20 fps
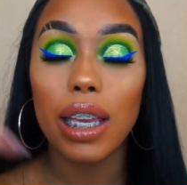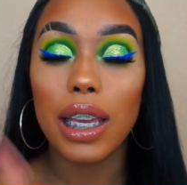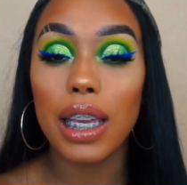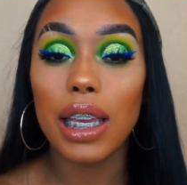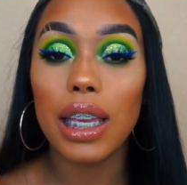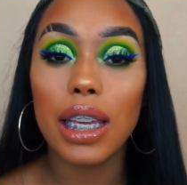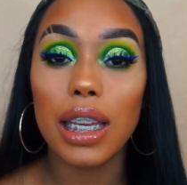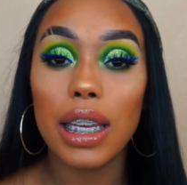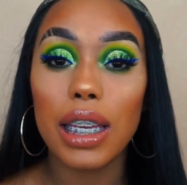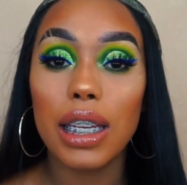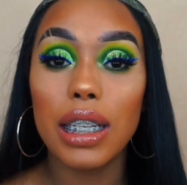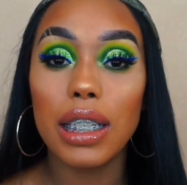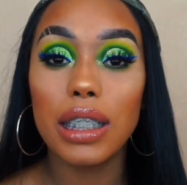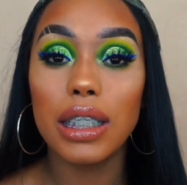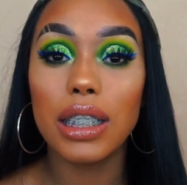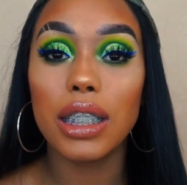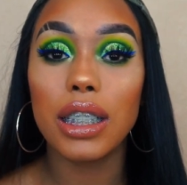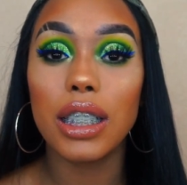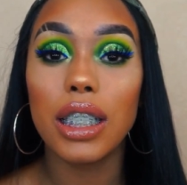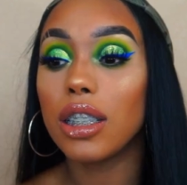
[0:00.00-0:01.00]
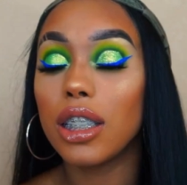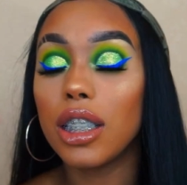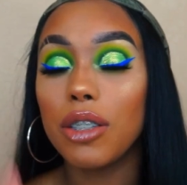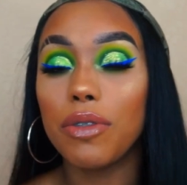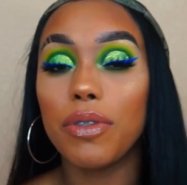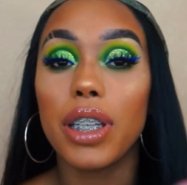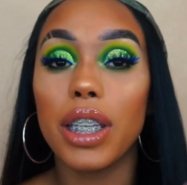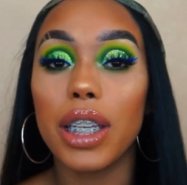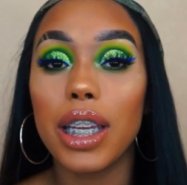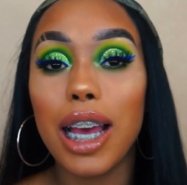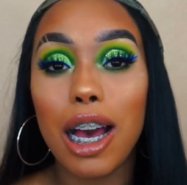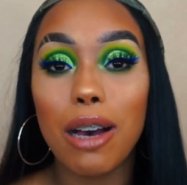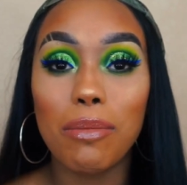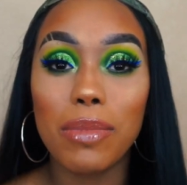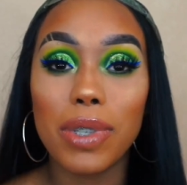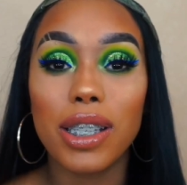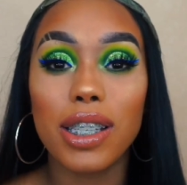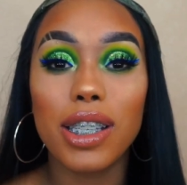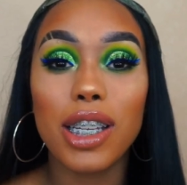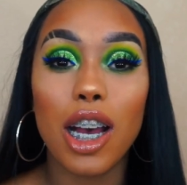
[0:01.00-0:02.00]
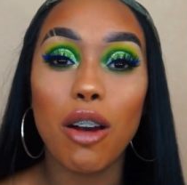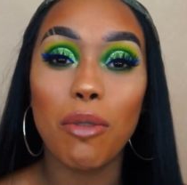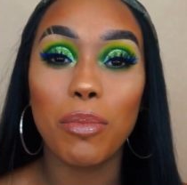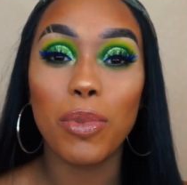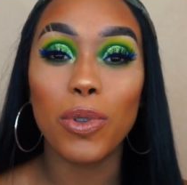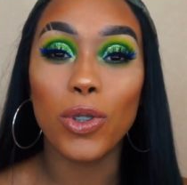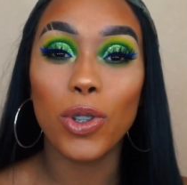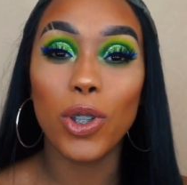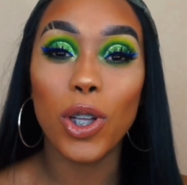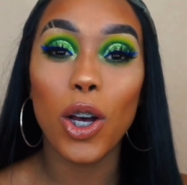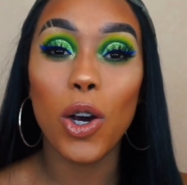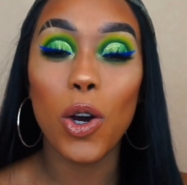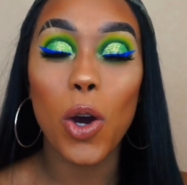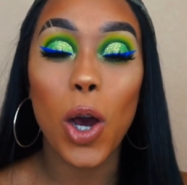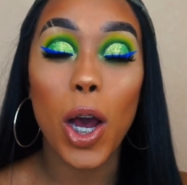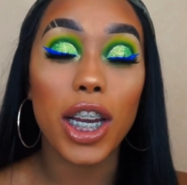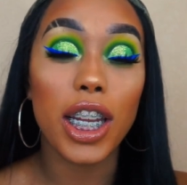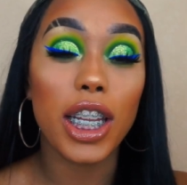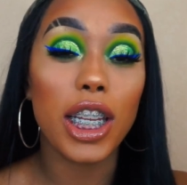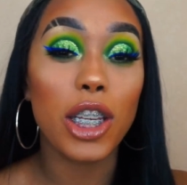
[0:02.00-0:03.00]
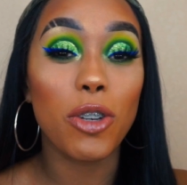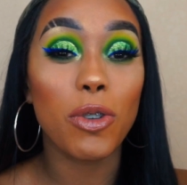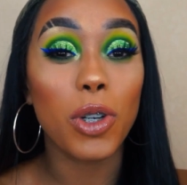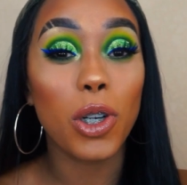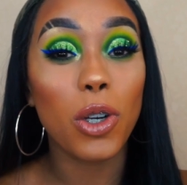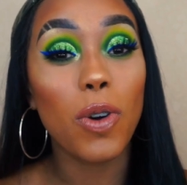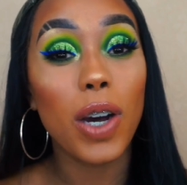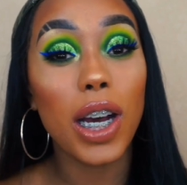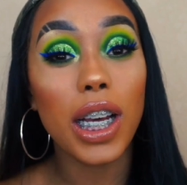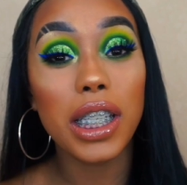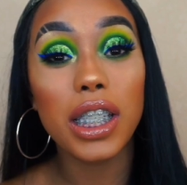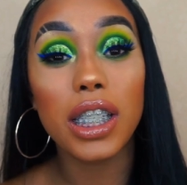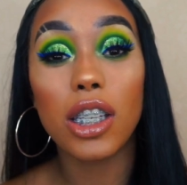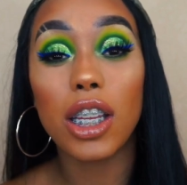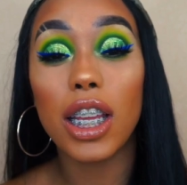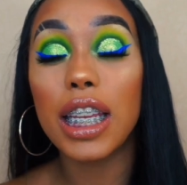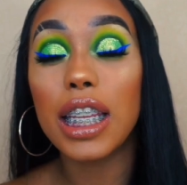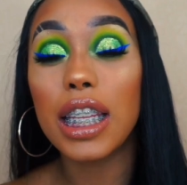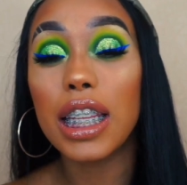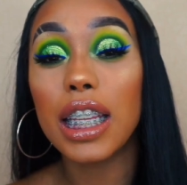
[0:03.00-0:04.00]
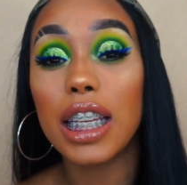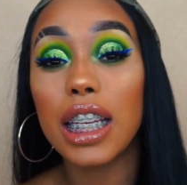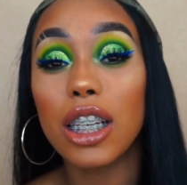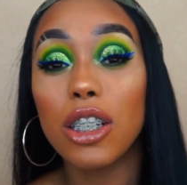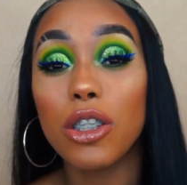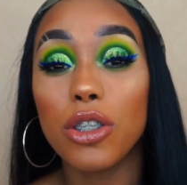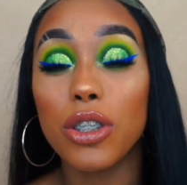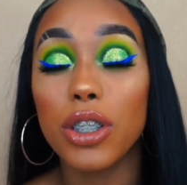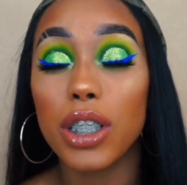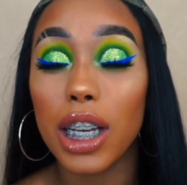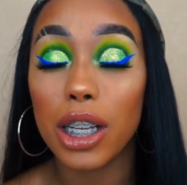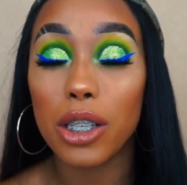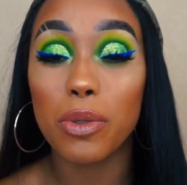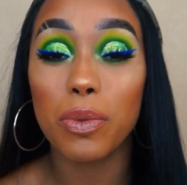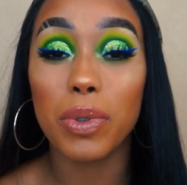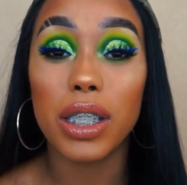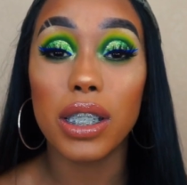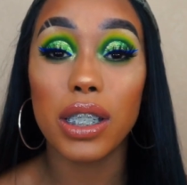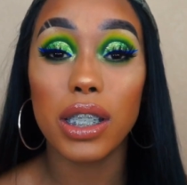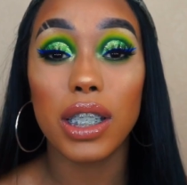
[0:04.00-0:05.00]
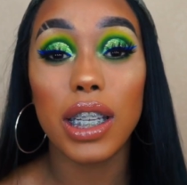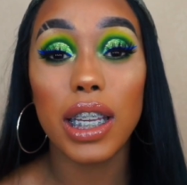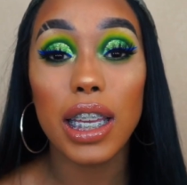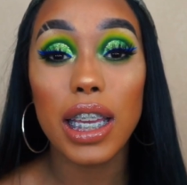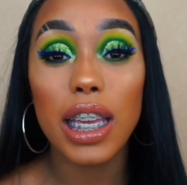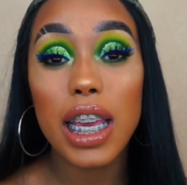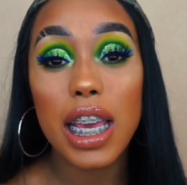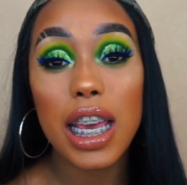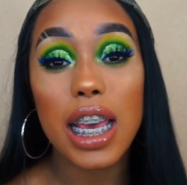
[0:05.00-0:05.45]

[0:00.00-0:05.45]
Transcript: and leave any comments down below on any requests, anything else you guys want to see,